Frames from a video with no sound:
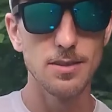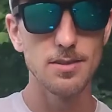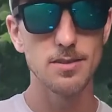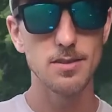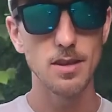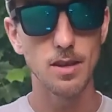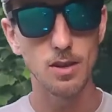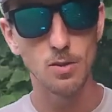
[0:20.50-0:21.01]

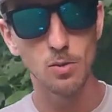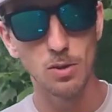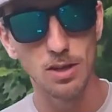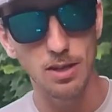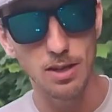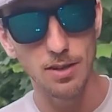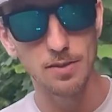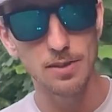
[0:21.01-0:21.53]

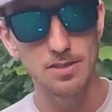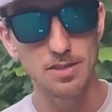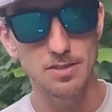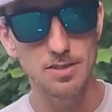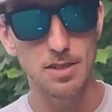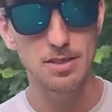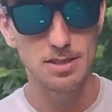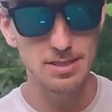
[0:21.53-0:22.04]
So this is
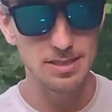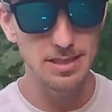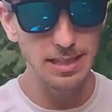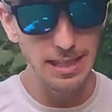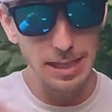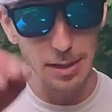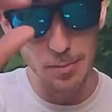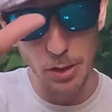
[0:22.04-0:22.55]
a
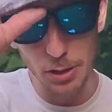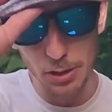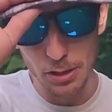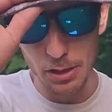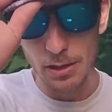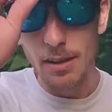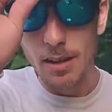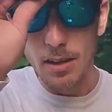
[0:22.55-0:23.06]
disclaimer.
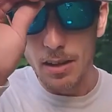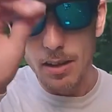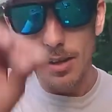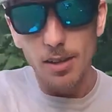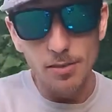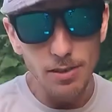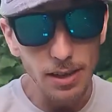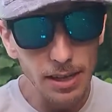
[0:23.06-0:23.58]

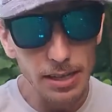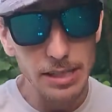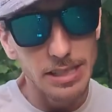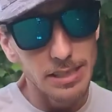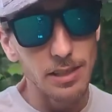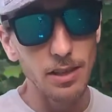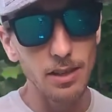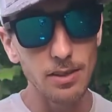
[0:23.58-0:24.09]
Any
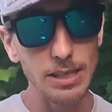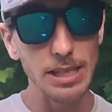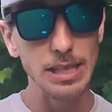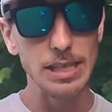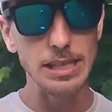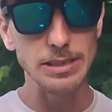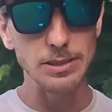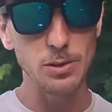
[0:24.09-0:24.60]
of y'all
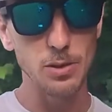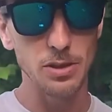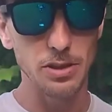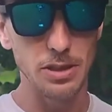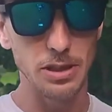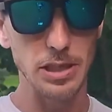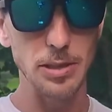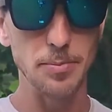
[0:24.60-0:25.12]
who are going
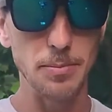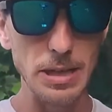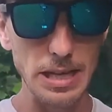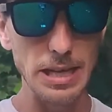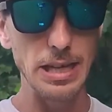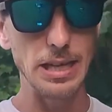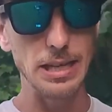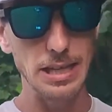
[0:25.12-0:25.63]
to get
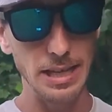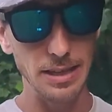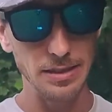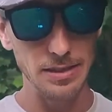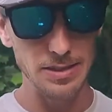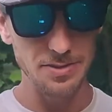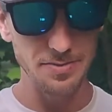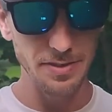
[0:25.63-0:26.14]
mad at
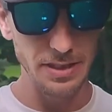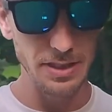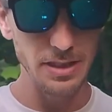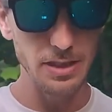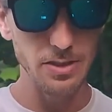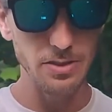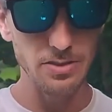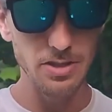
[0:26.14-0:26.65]
this
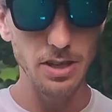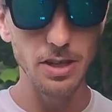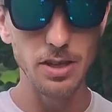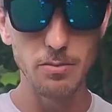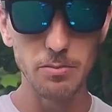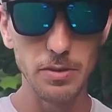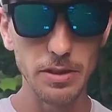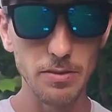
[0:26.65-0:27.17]
video saying
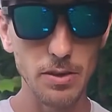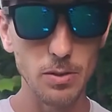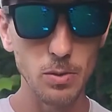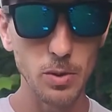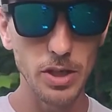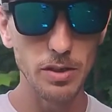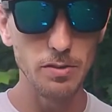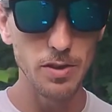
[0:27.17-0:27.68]
I'm giving
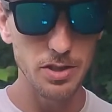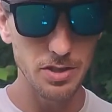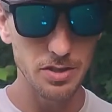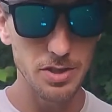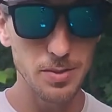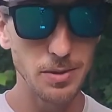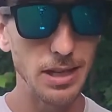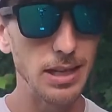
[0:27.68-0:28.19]
away fishing
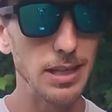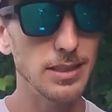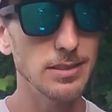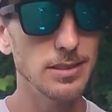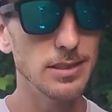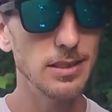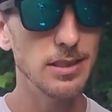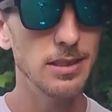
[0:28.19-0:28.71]

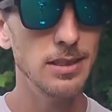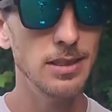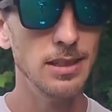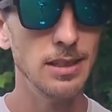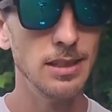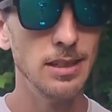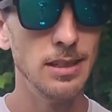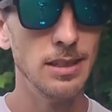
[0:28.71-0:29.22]
spots.
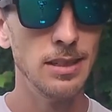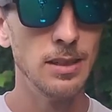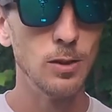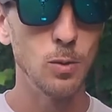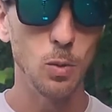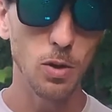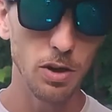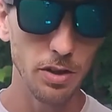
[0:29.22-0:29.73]

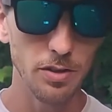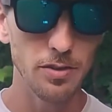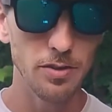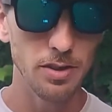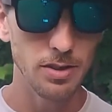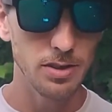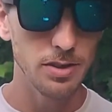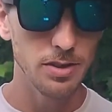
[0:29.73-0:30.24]
One,
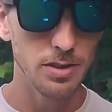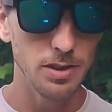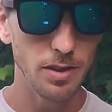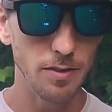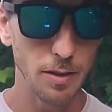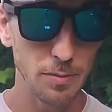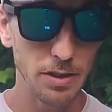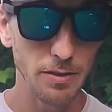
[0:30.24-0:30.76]

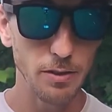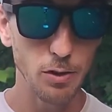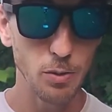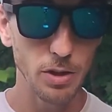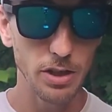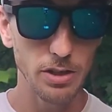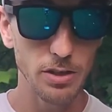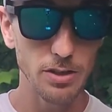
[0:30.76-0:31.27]
if I'm giving
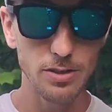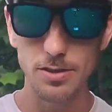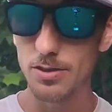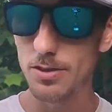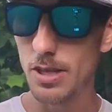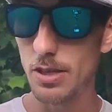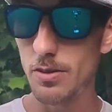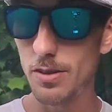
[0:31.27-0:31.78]
away your
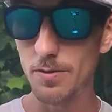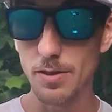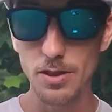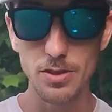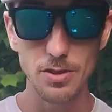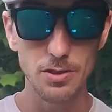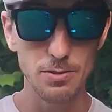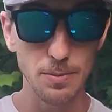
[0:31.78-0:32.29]
secret
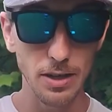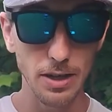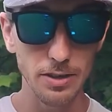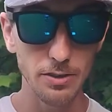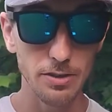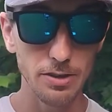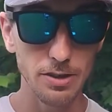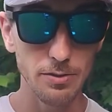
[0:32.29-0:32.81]
fishing spot,
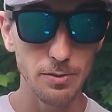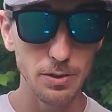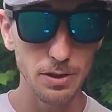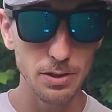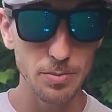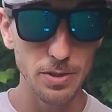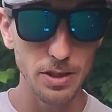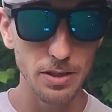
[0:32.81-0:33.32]
you need to
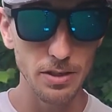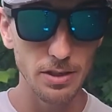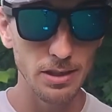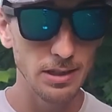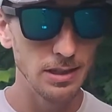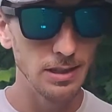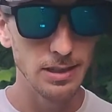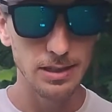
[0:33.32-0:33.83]
fish better,
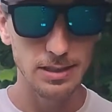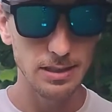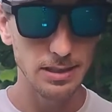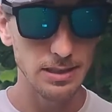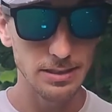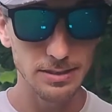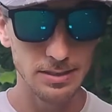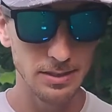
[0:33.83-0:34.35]

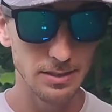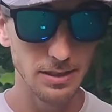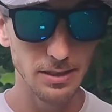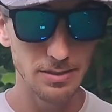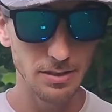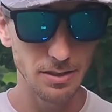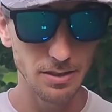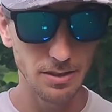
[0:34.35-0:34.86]
because
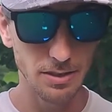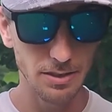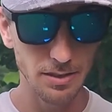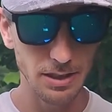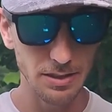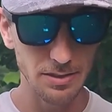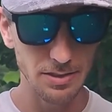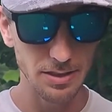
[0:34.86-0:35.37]
these aren't all
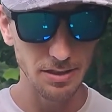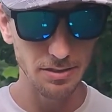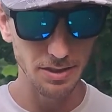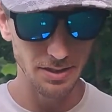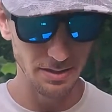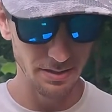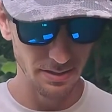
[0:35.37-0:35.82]
that secret.